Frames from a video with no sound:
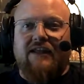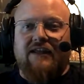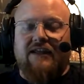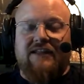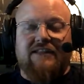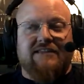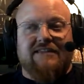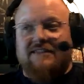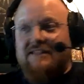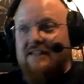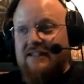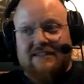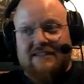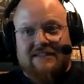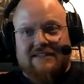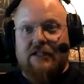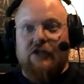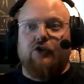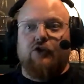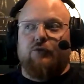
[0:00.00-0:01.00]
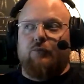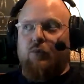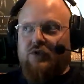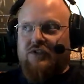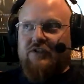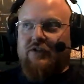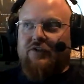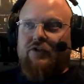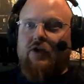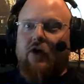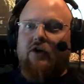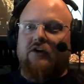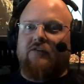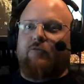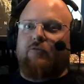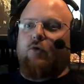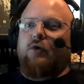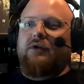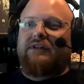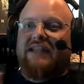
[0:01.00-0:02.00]
We're still targeted
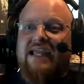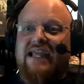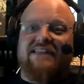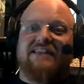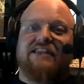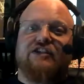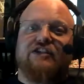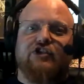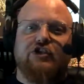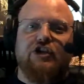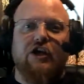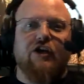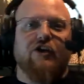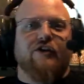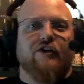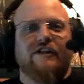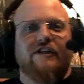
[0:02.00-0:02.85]
for late this year,